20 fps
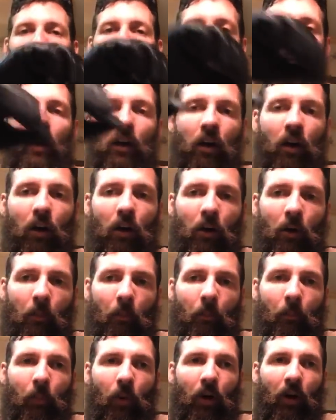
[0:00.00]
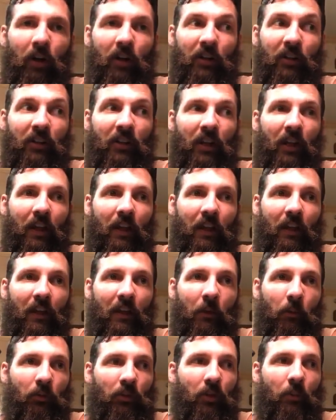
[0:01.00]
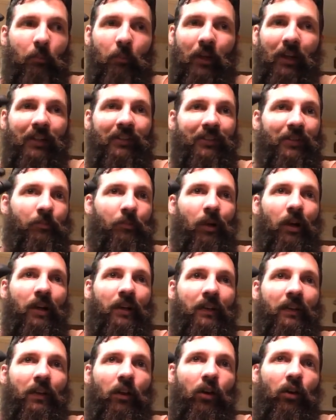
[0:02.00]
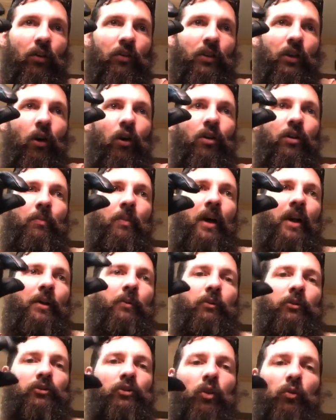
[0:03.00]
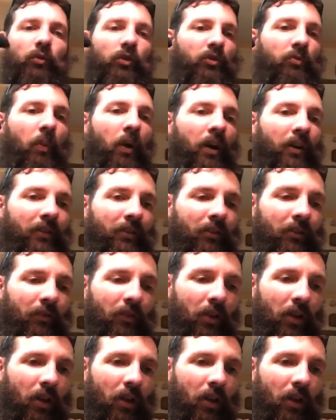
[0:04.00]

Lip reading: But it was an amazing bike, and the automatic was so responsive.